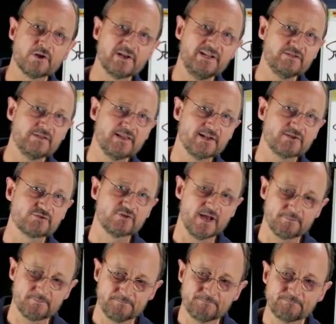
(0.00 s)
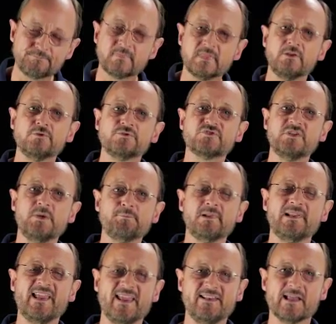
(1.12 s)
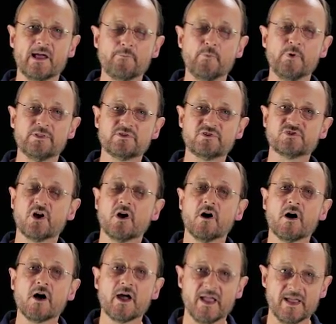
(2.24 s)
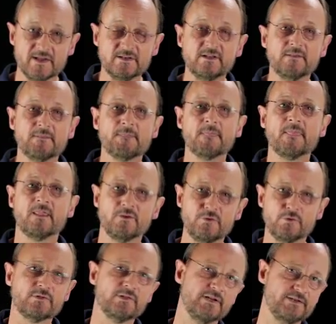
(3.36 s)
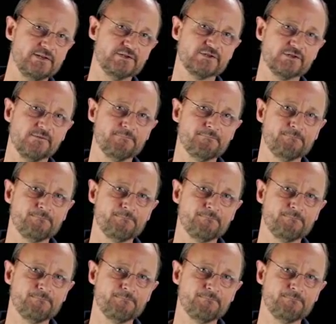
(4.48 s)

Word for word: got into that trap, you'll simply end up with tired youth leaders.